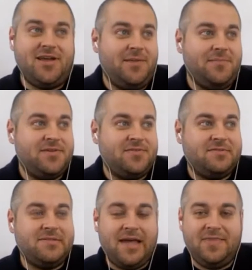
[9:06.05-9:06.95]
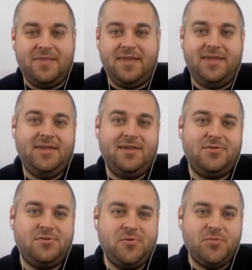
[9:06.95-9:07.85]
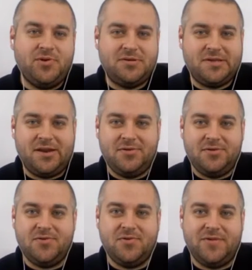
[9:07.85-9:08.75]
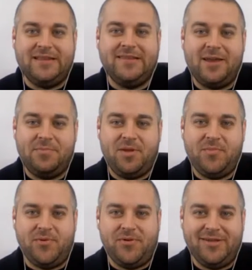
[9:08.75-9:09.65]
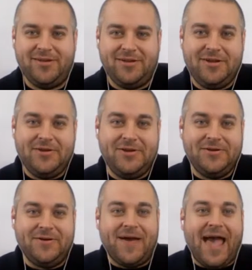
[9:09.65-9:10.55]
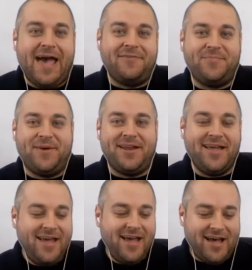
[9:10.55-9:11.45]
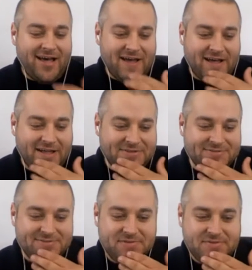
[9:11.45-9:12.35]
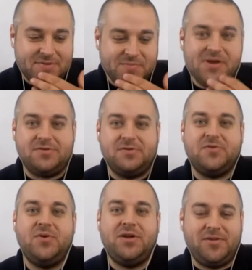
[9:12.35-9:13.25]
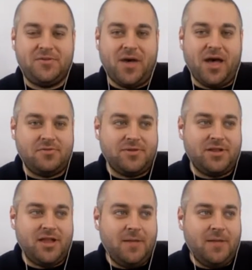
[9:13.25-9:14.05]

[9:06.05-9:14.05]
Because it's not the super exciting story that a lot of people have. But I'll summarize it as quickly as possible.